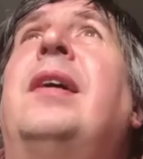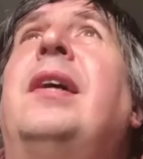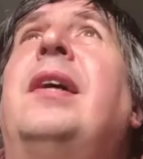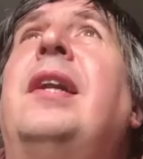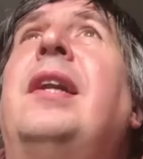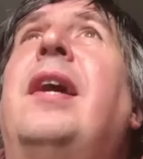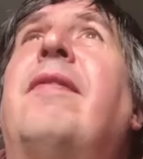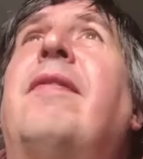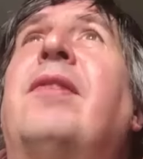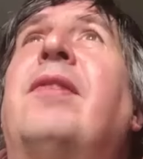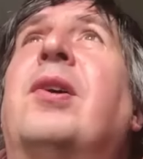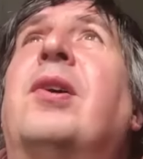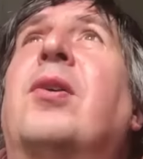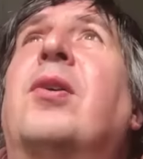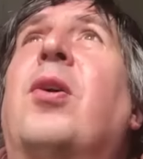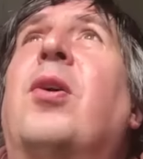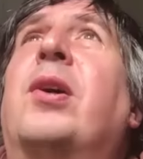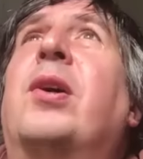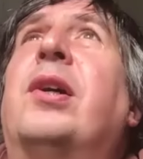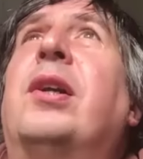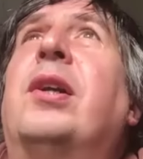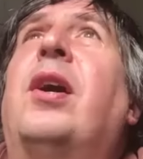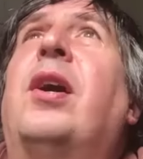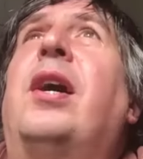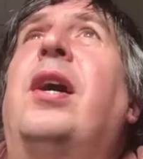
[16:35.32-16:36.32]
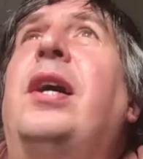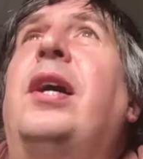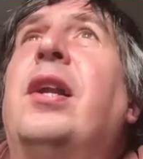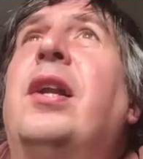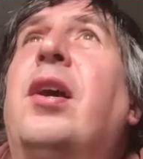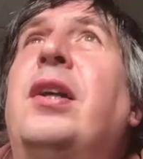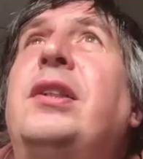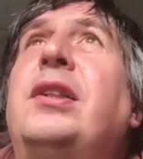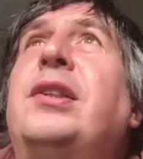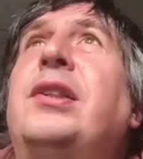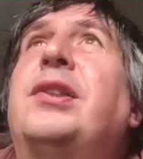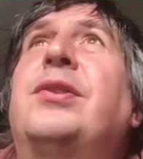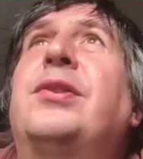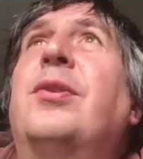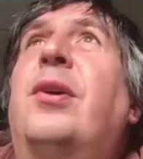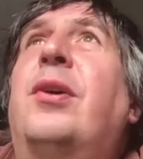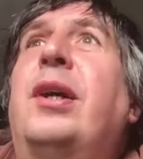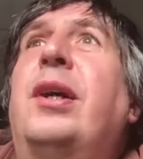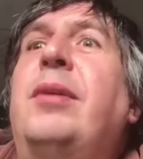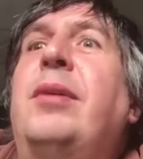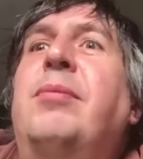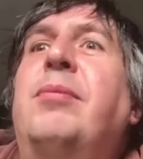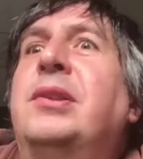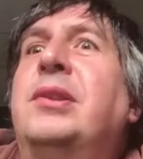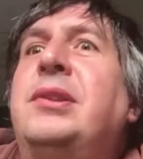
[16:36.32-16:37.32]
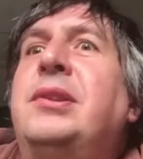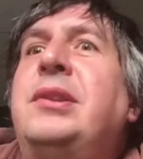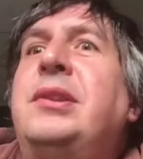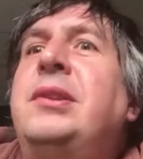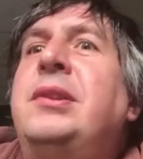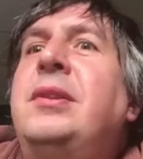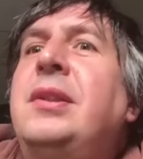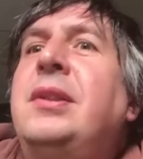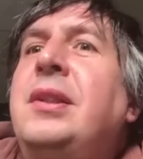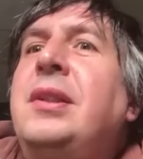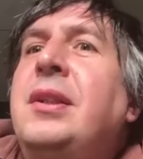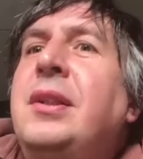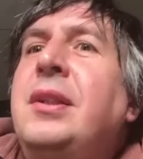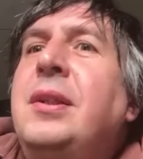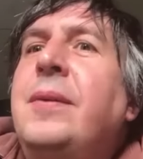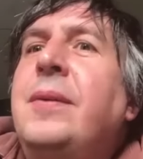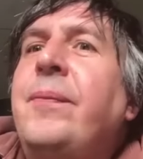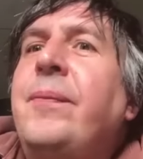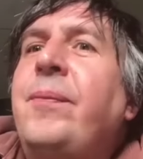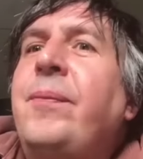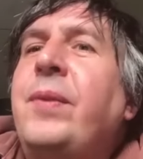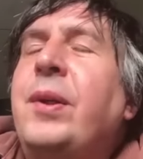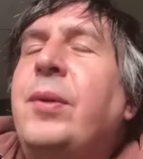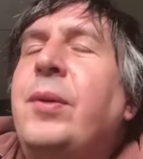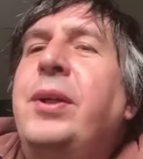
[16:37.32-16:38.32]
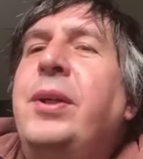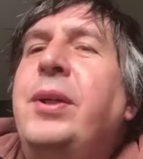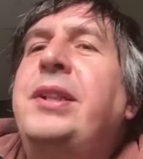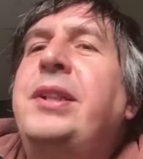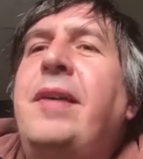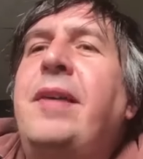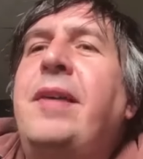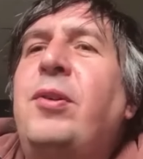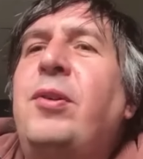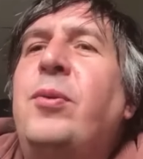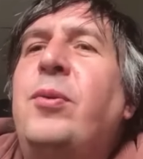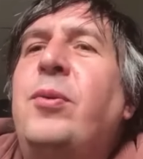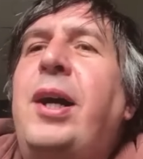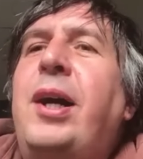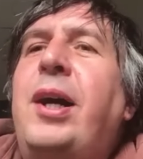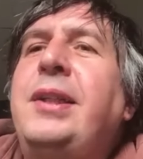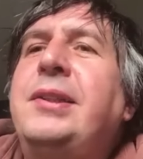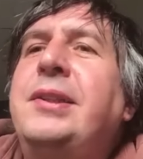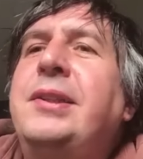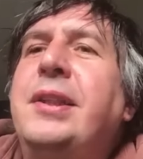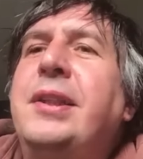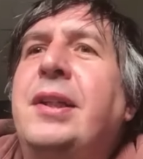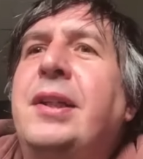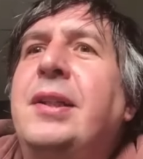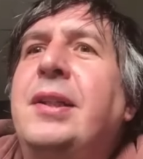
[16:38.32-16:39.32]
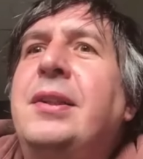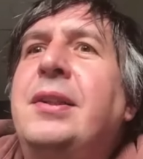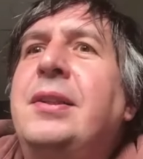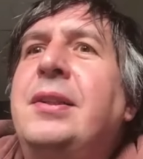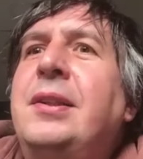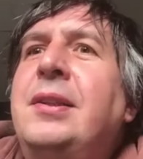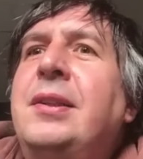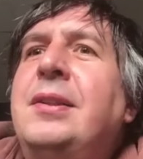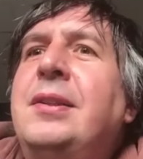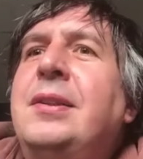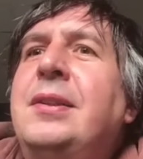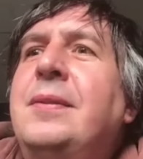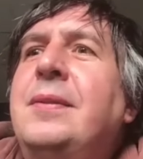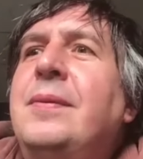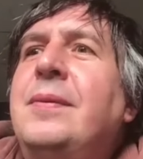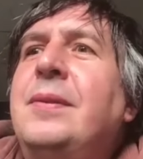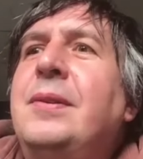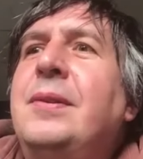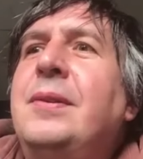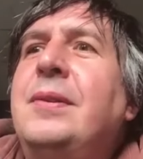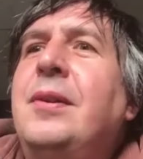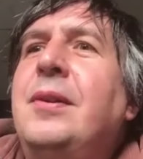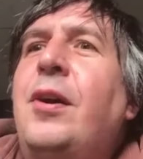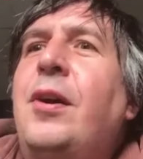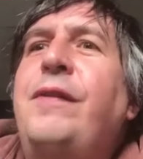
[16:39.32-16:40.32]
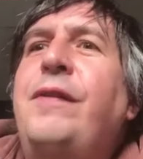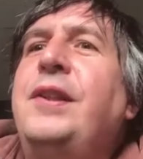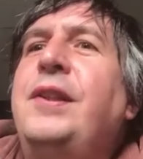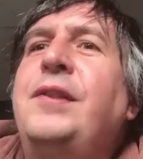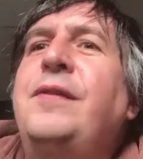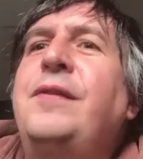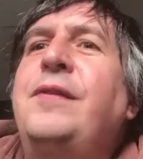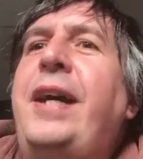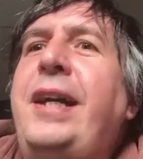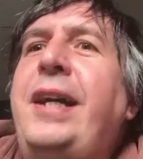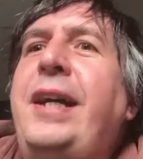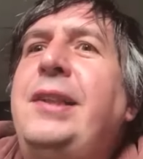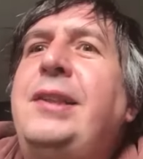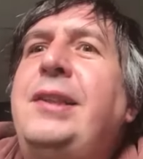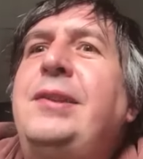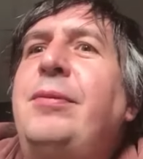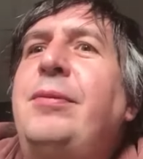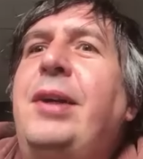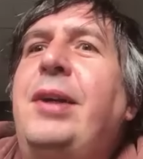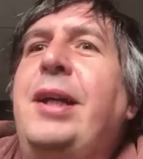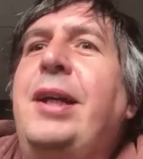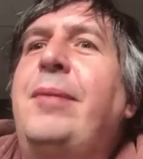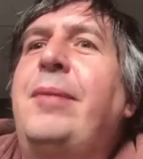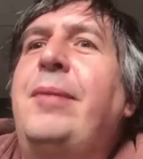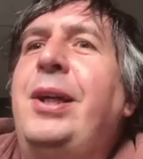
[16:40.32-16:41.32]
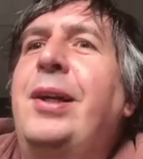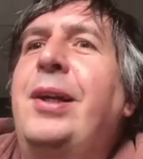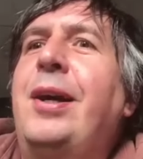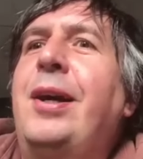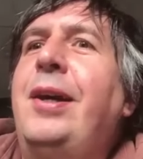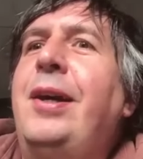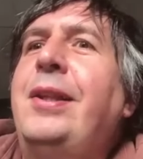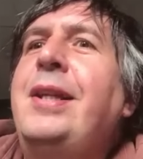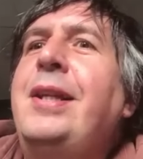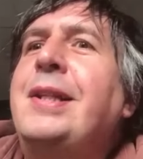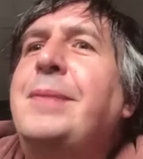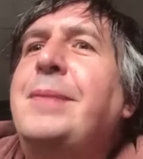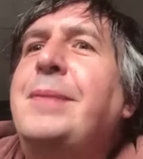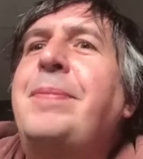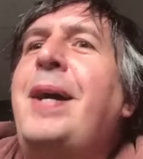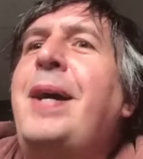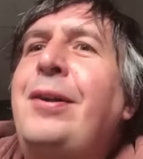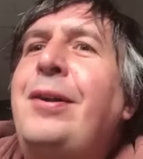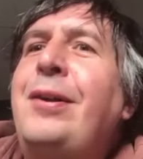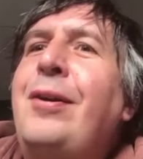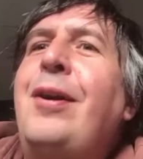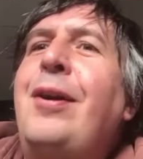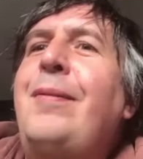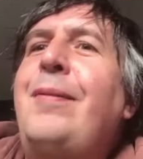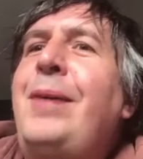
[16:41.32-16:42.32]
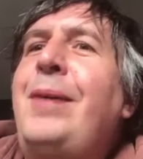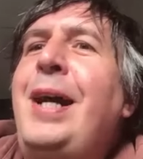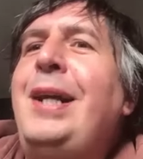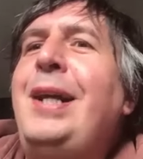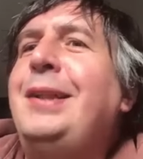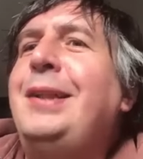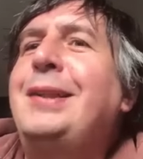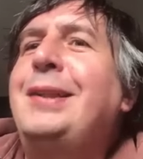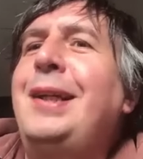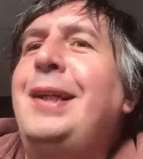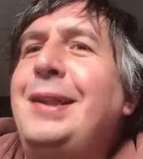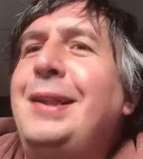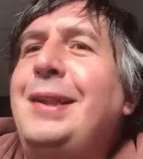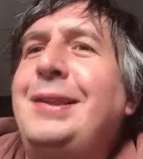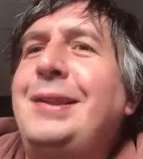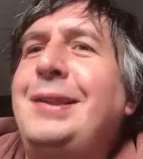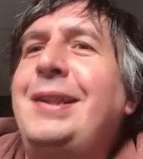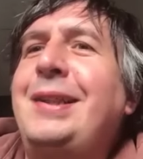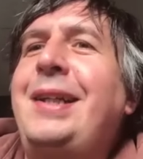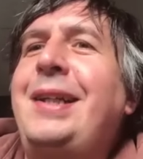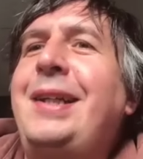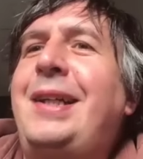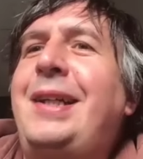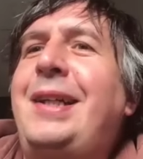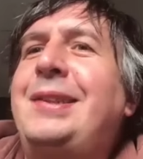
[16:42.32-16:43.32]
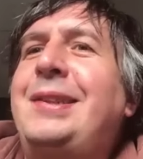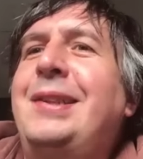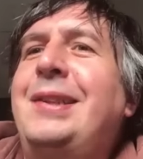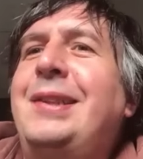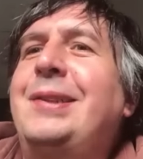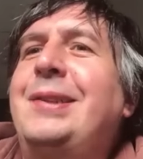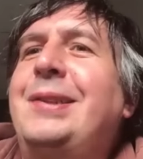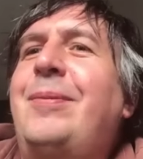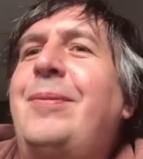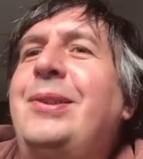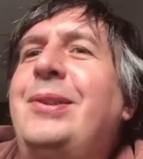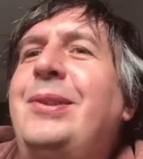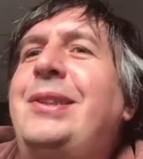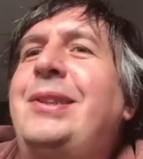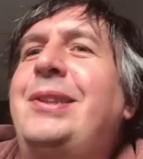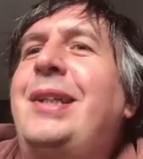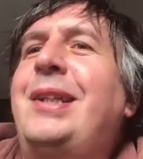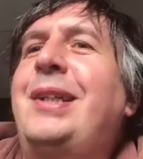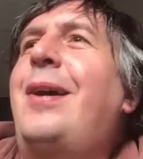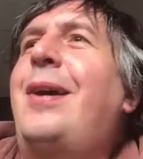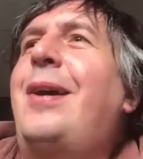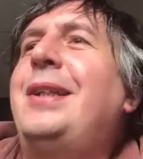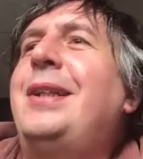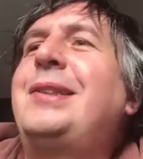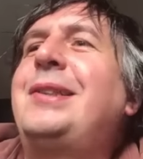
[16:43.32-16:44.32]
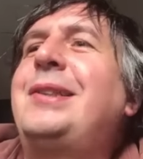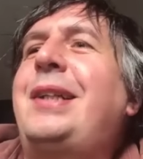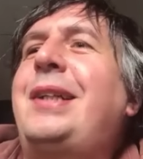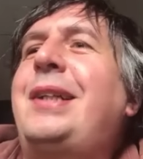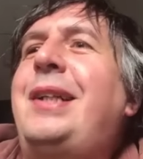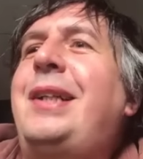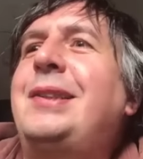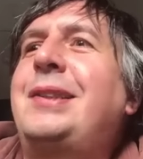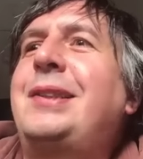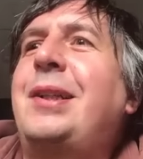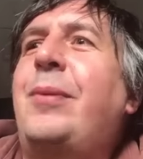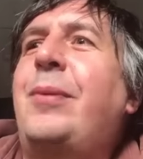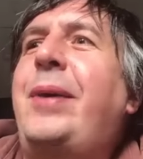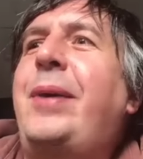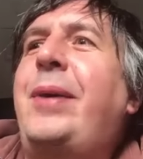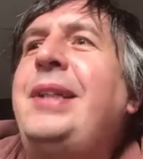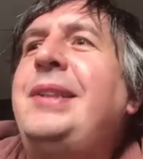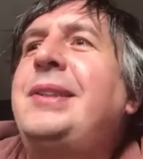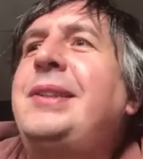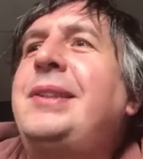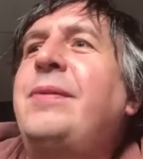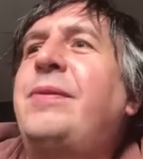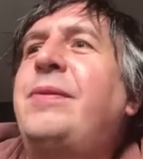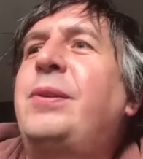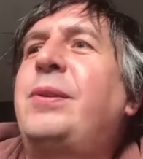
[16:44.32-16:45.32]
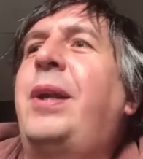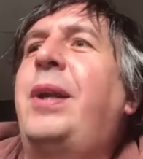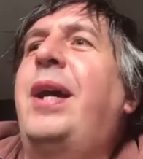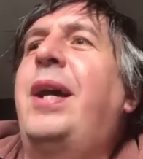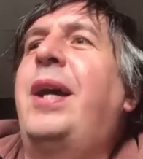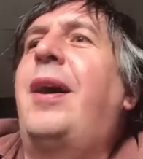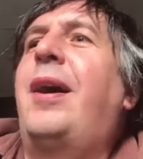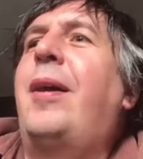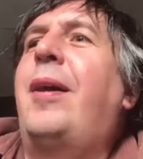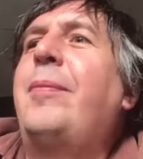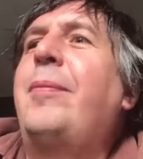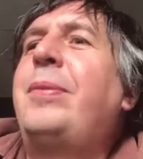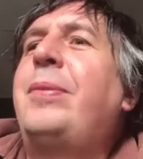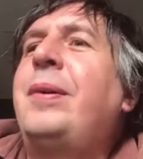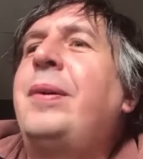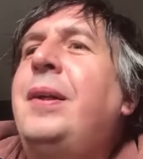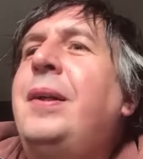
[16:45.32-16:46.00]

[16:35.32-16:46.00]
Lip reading: 11 o'clock at night. And I just thought it was whichever writer off his face ringing me going, "This band are amazing, listen to this." And someone said, "No, it's Oasis split up."